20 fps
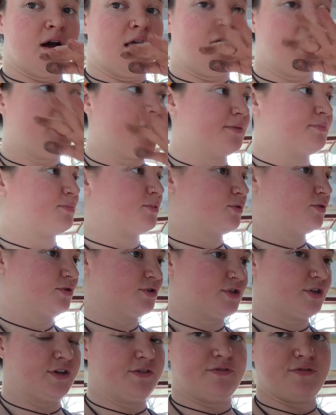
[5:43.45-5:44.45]

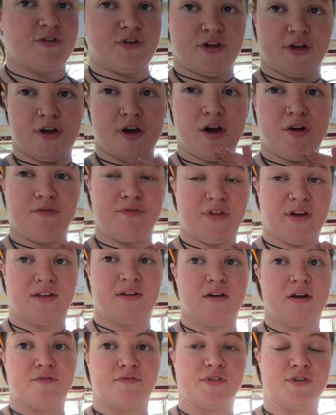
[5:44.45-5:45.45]
hardboard
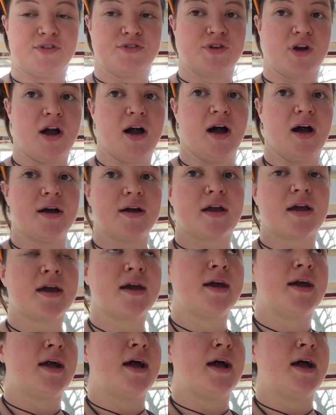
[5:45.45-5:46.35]
of the truck